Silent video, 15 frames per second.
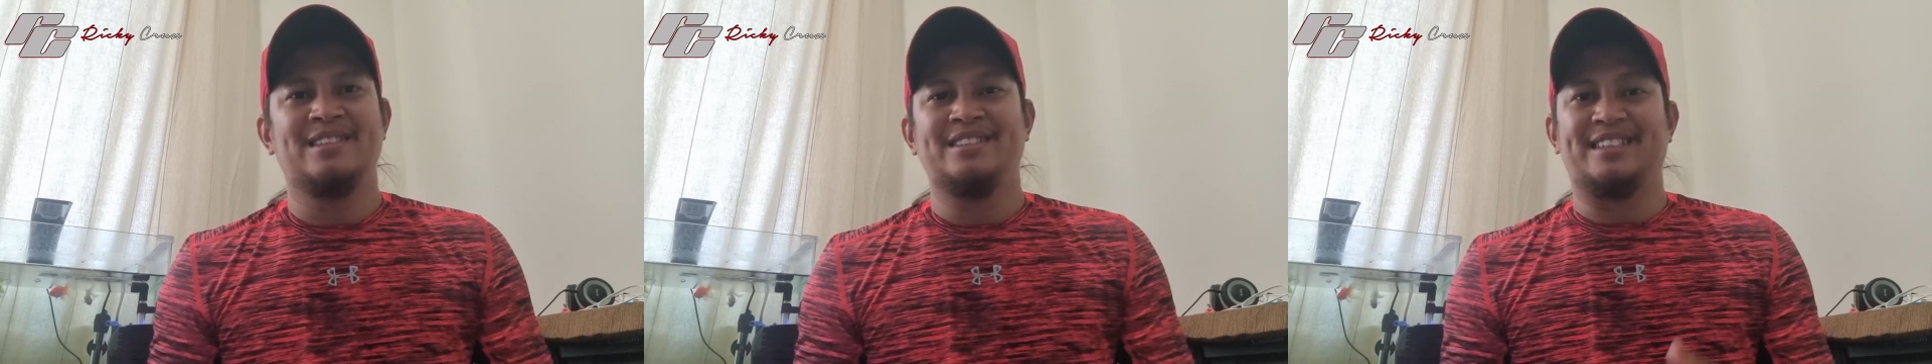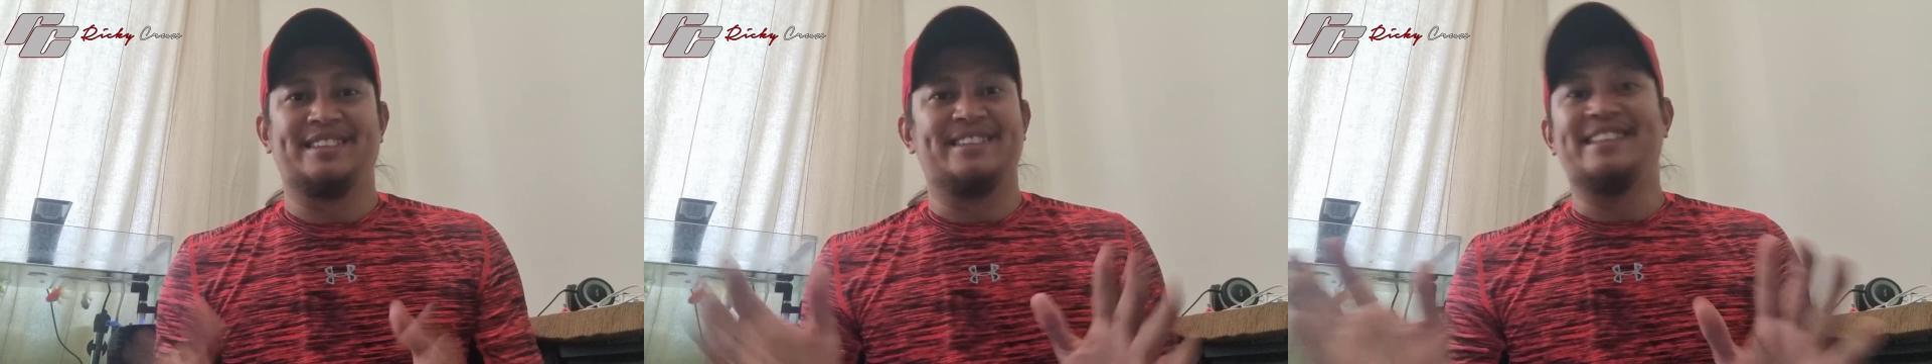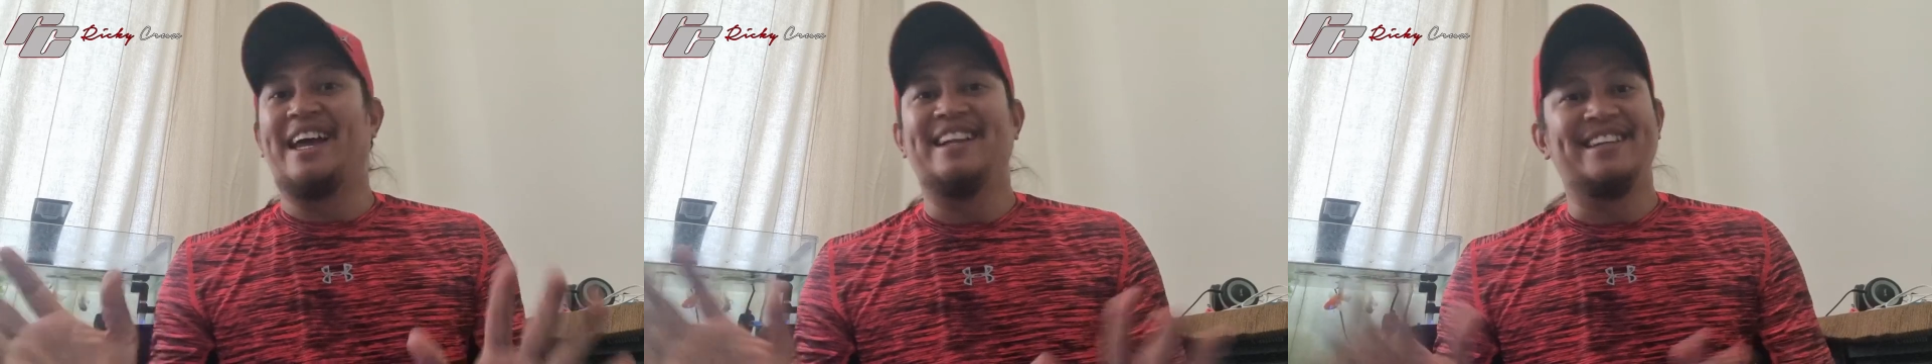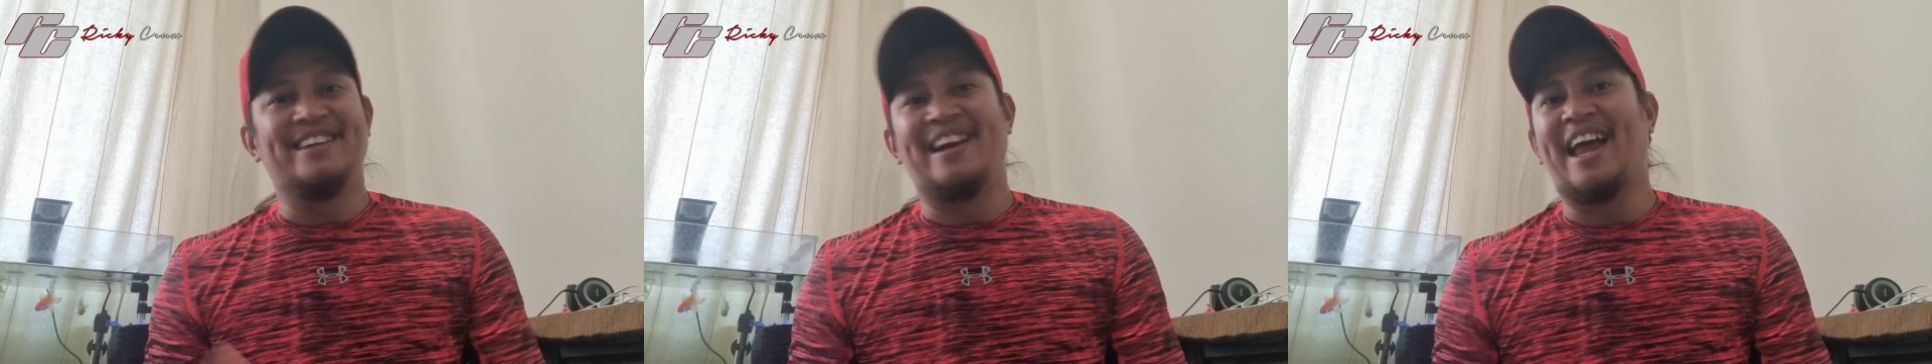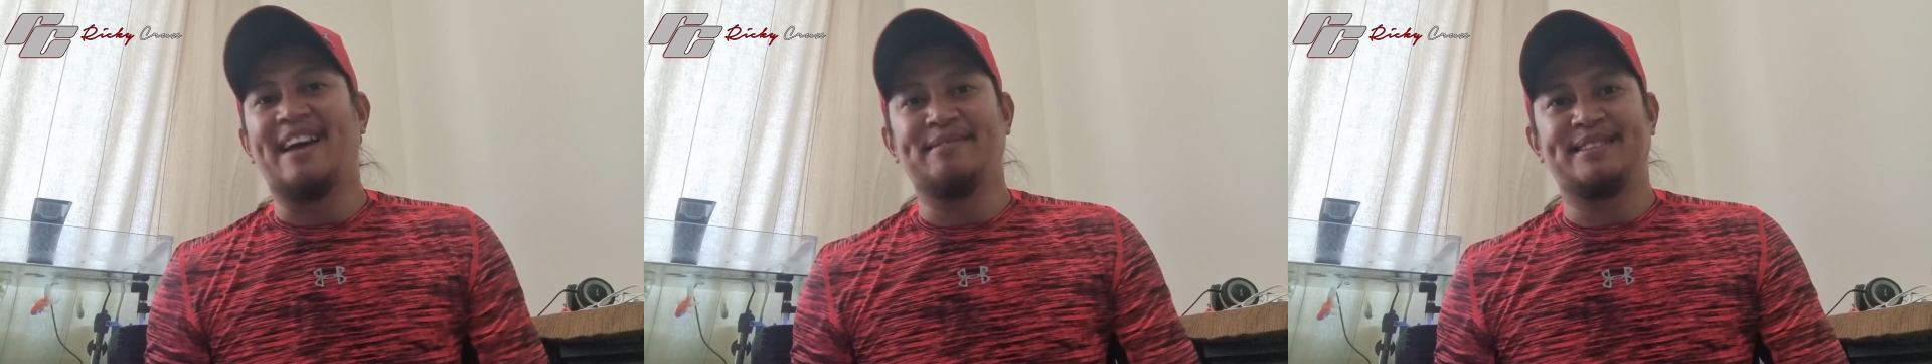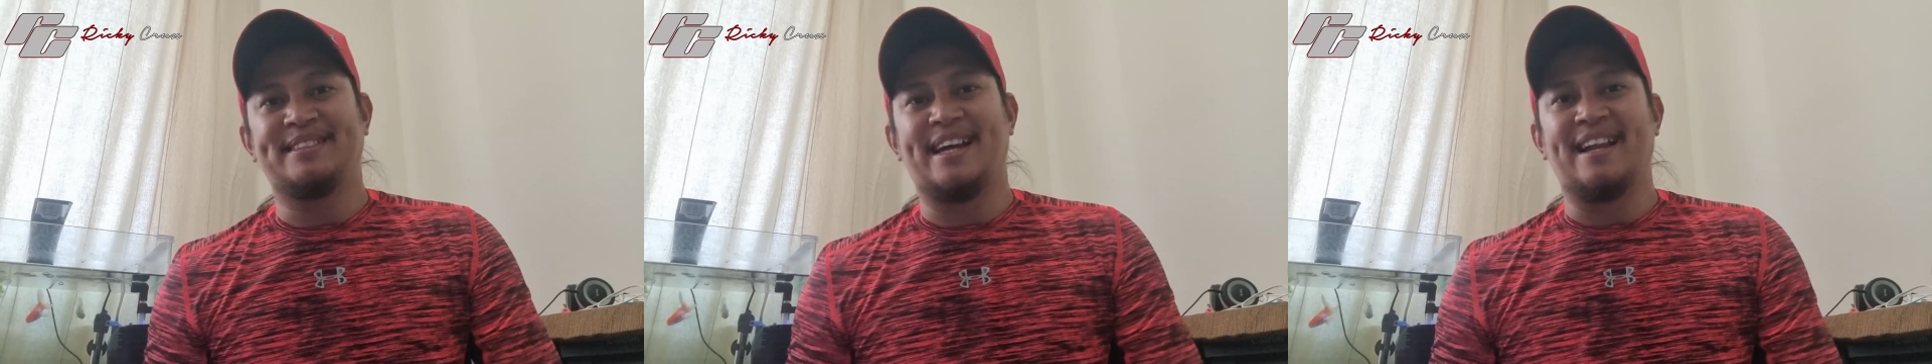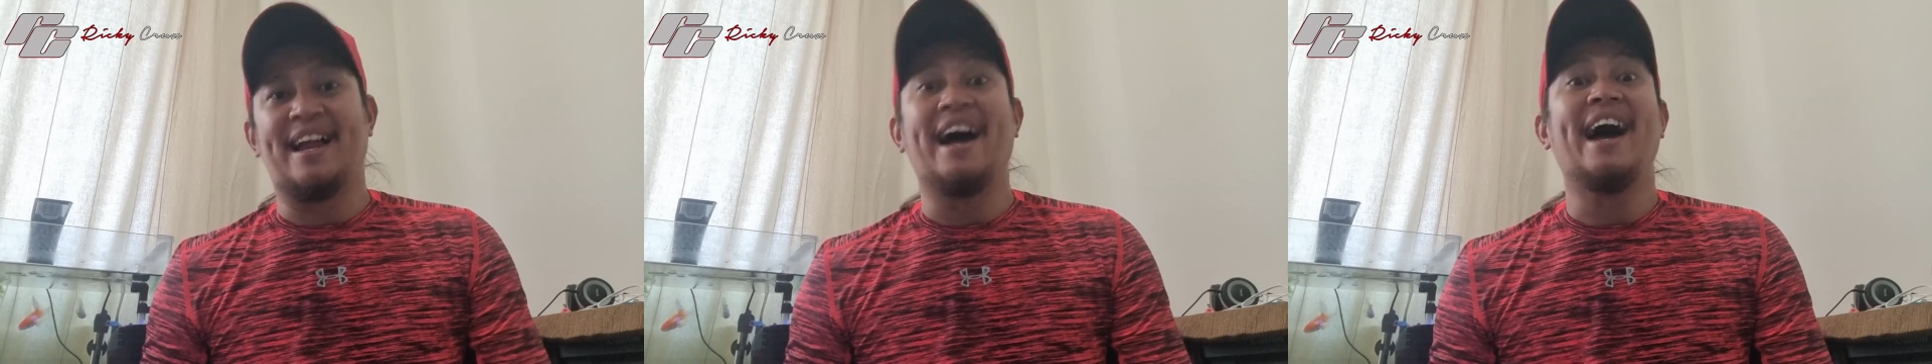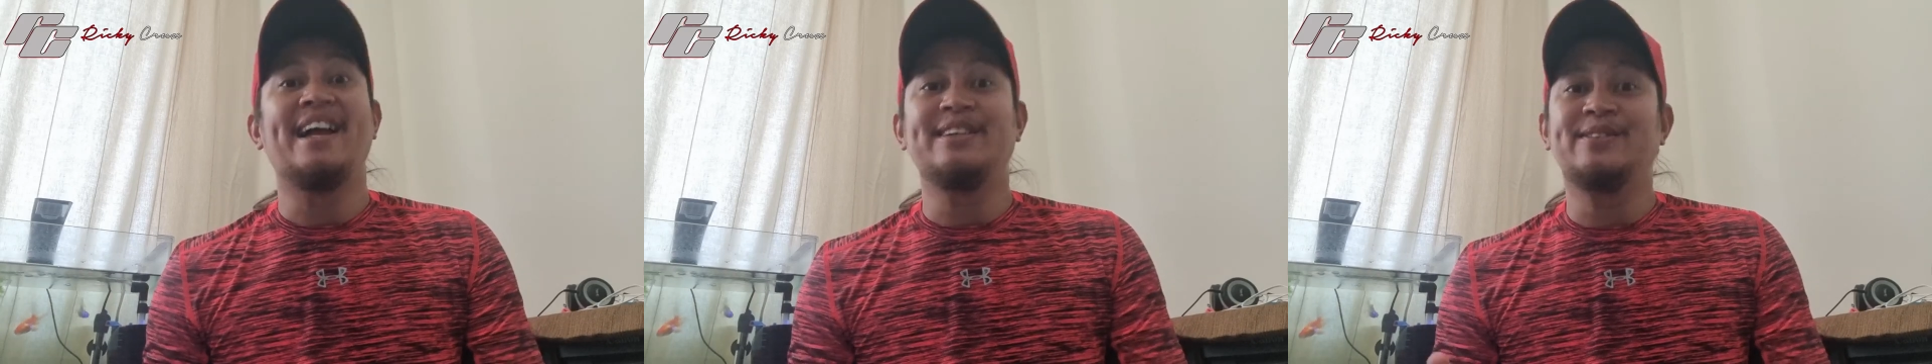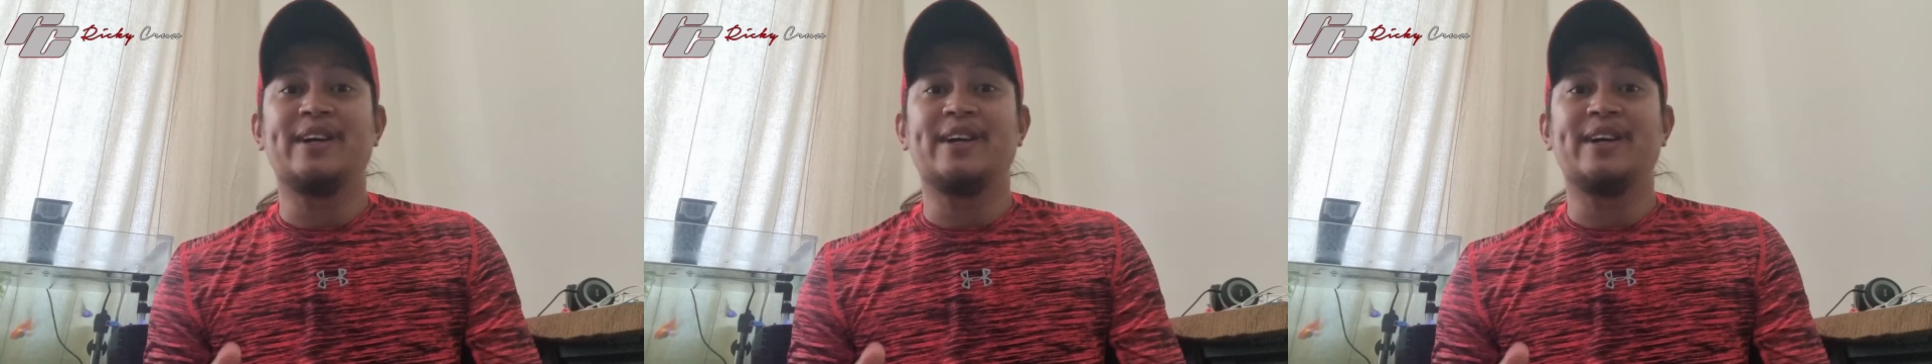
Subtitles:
as daily lifestyle, I highly